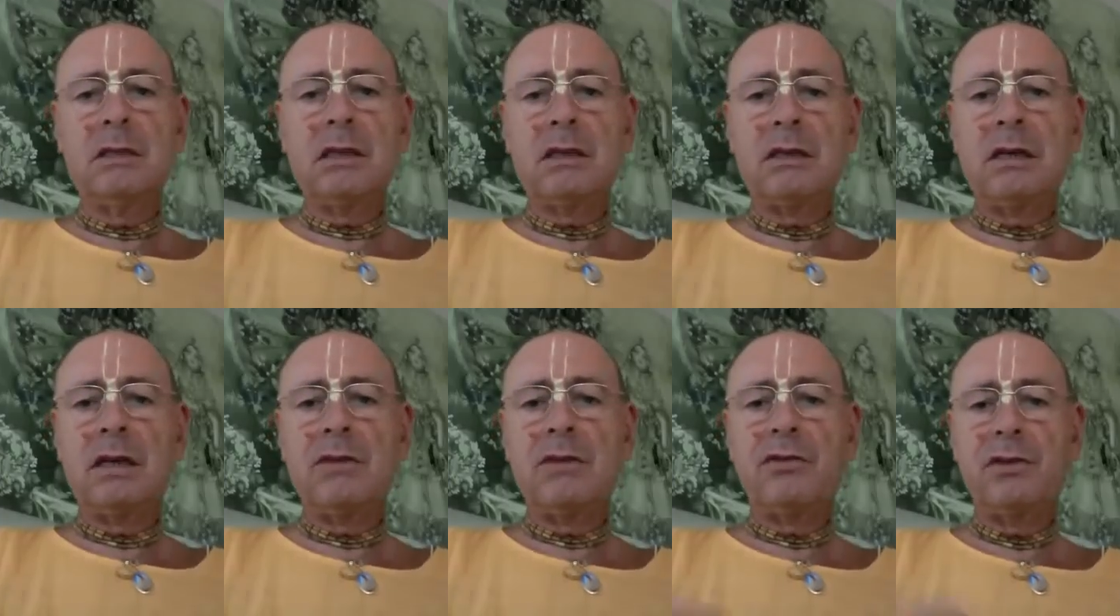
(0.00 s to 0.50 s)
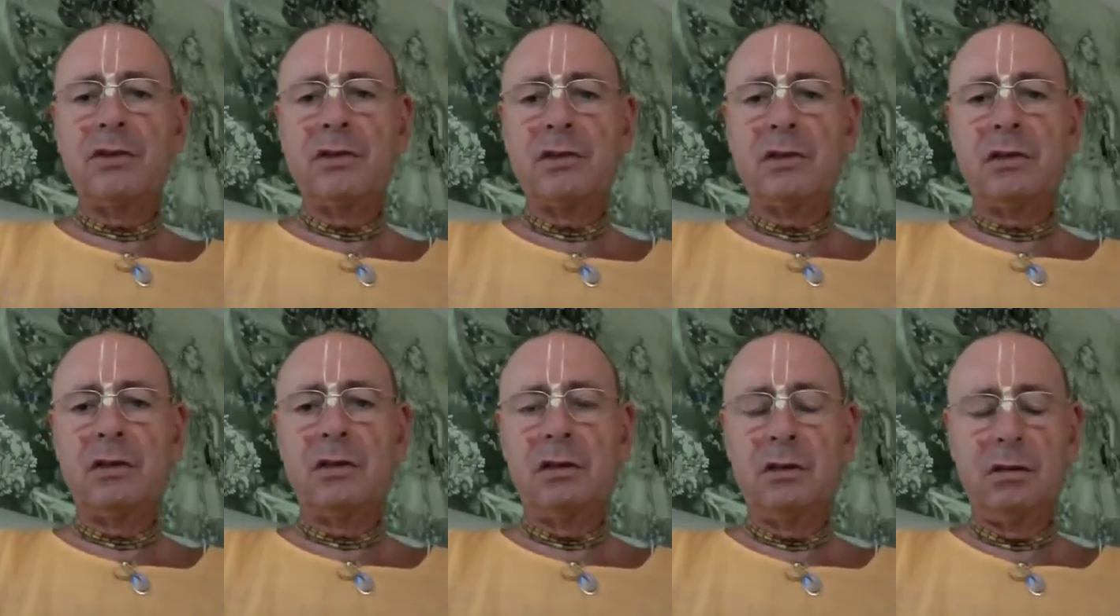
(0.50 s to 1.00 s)
countries
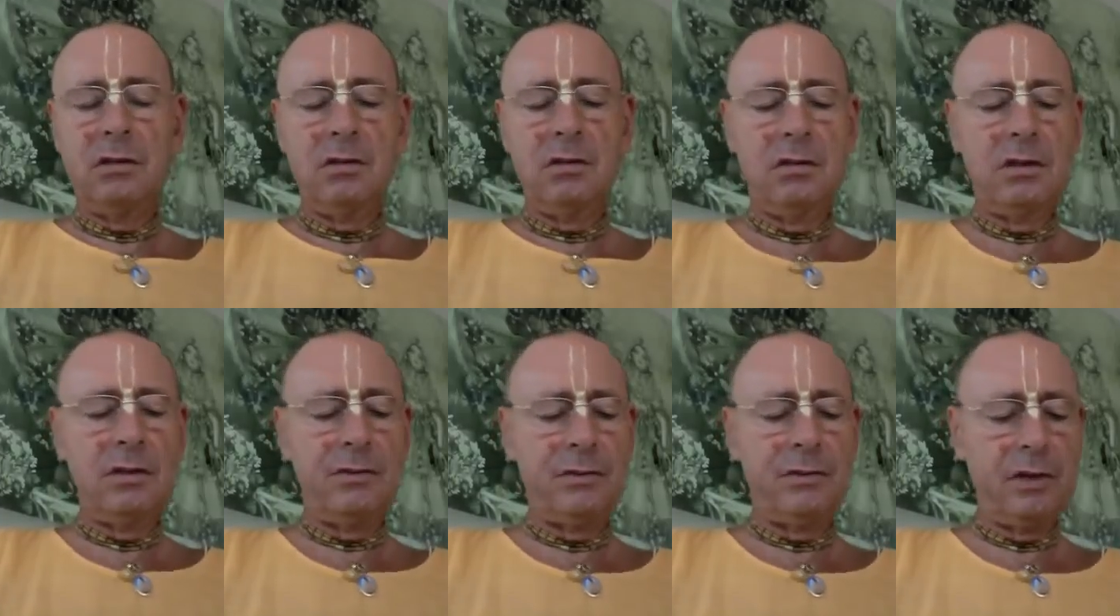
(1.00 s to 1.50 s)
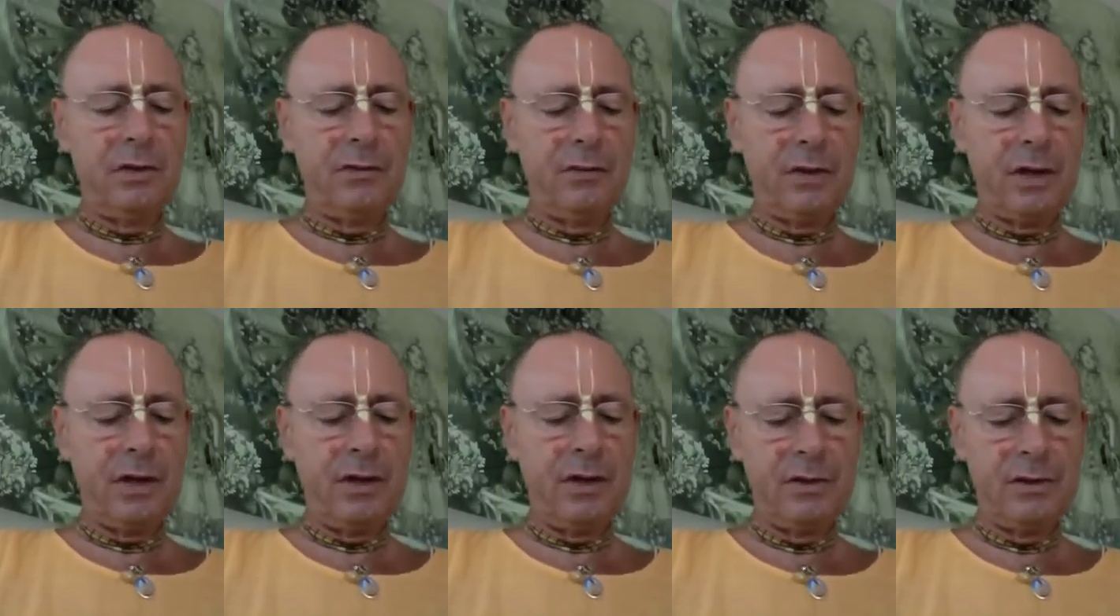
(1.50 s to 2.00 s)
on different
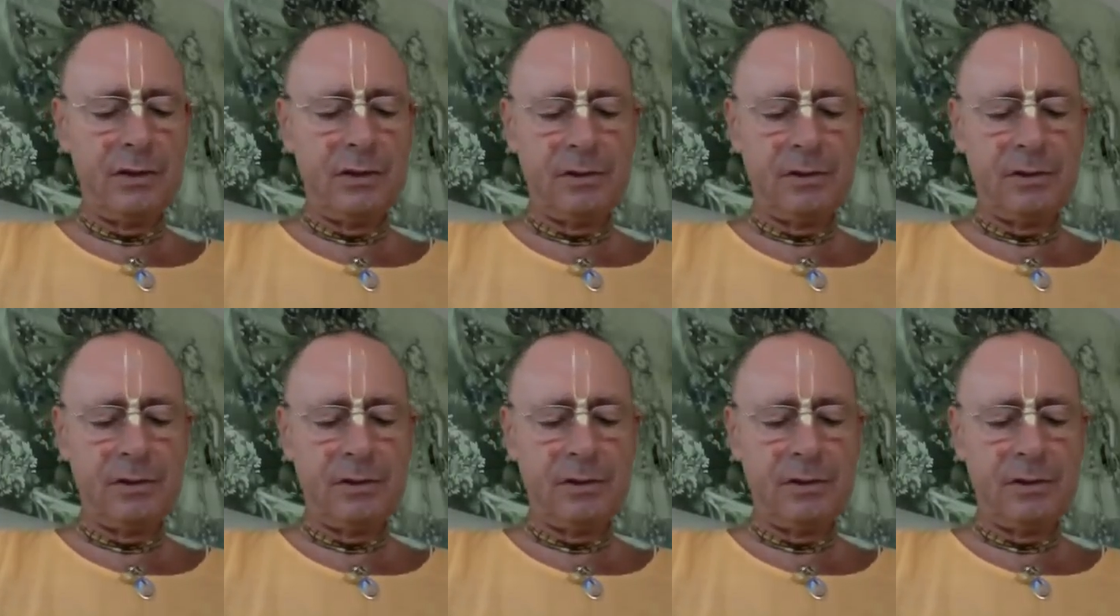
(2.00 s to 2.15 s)
affairs.